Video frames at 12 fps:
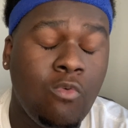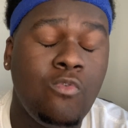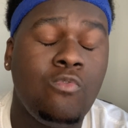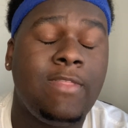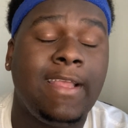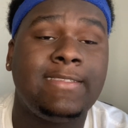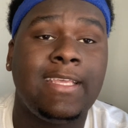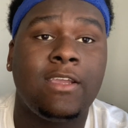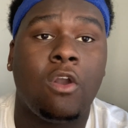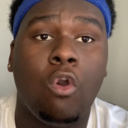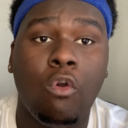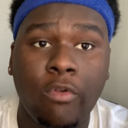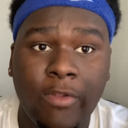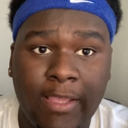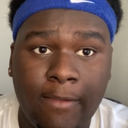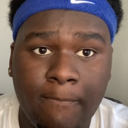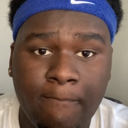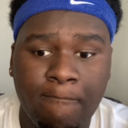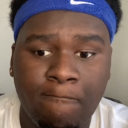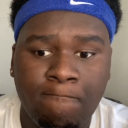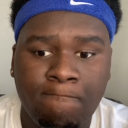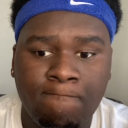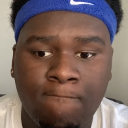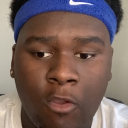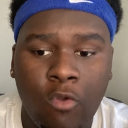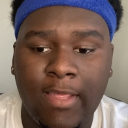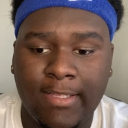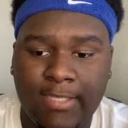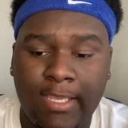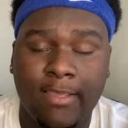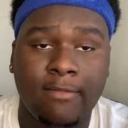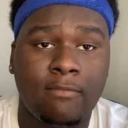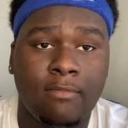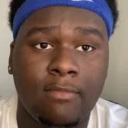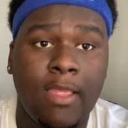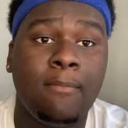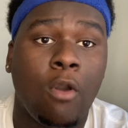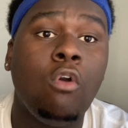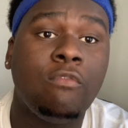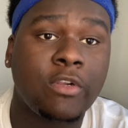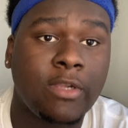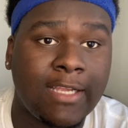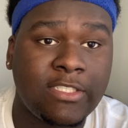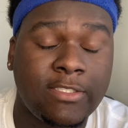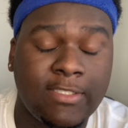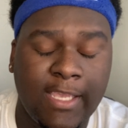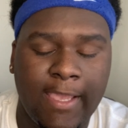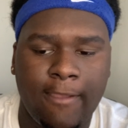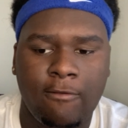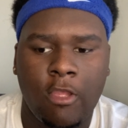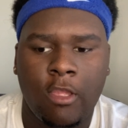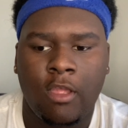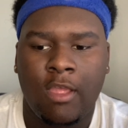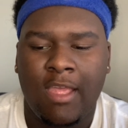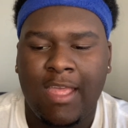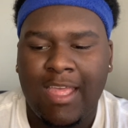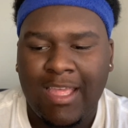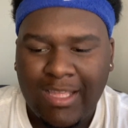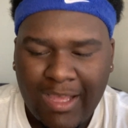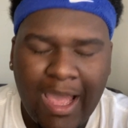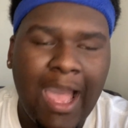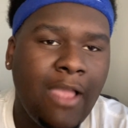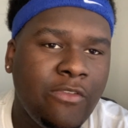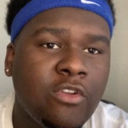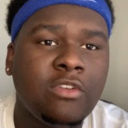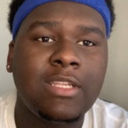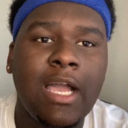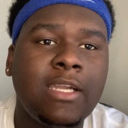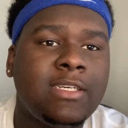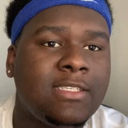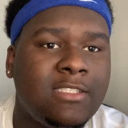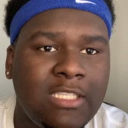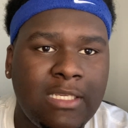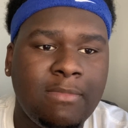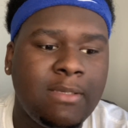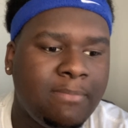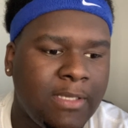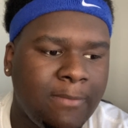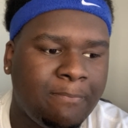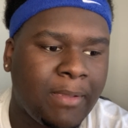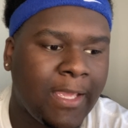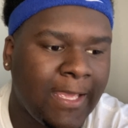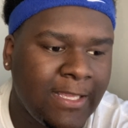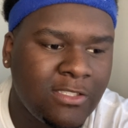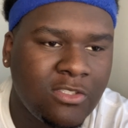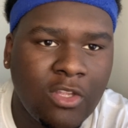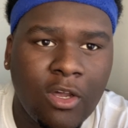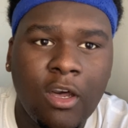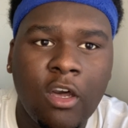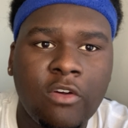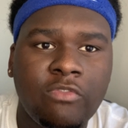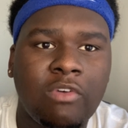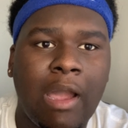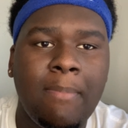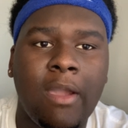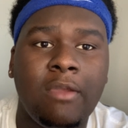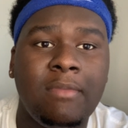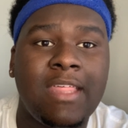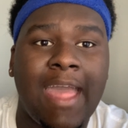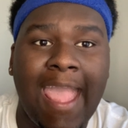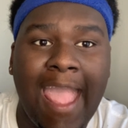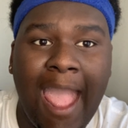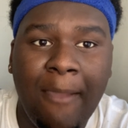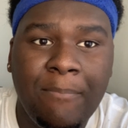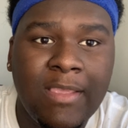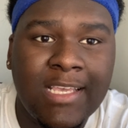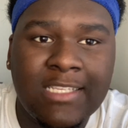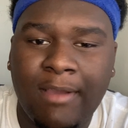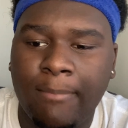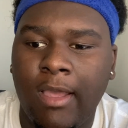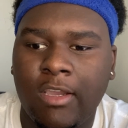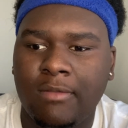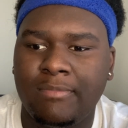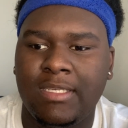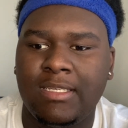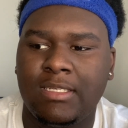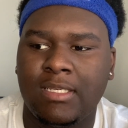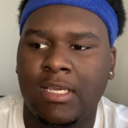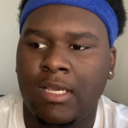they take over him, who they take him over, I should say, you're not gonna see me be pissed off. I'm not gonna be the happiest. I'm not gonna be